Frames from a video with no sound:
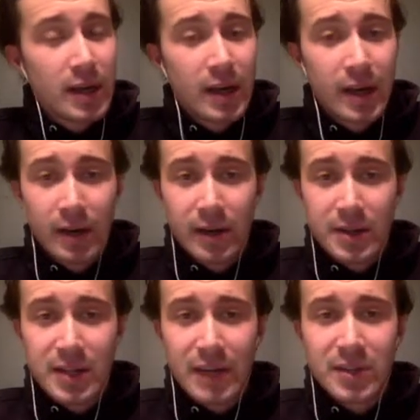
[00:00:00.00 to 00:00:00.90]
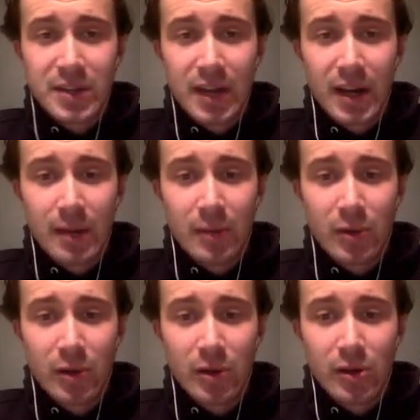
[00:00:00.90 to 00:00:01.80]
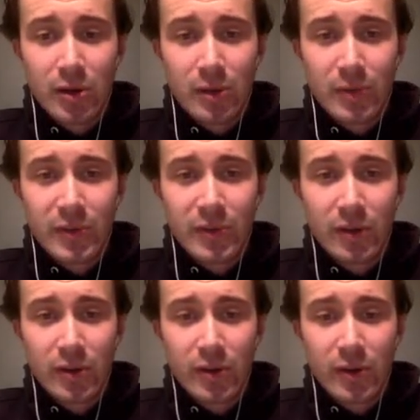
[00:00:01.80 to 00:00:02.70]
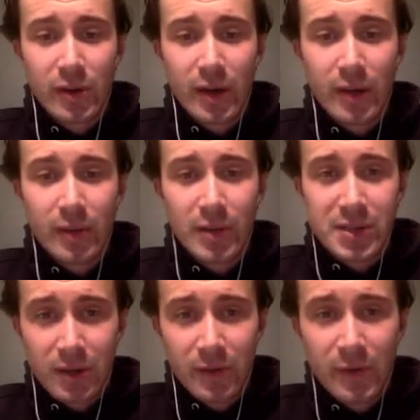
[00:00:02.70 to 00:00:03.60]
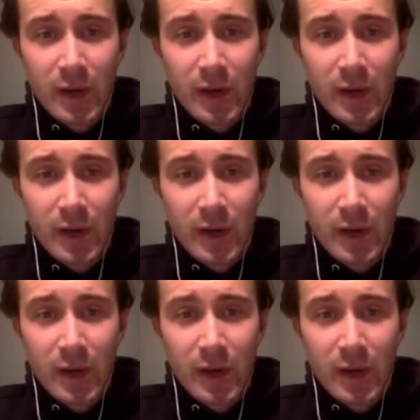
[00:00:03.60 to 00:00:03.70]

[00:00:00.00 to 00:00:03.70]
and safe to say I'm not competent in doing that myself.